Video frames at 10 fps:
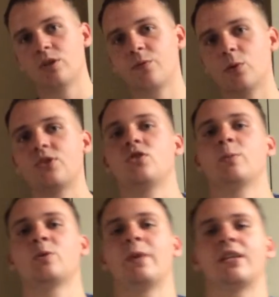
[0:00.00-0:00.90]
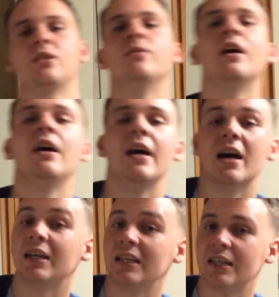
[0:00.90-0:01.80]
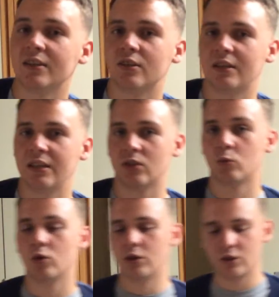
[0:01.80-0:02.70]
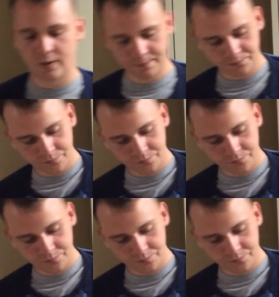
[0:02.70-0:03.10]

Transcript: which forces your perspective, again, to think the worst.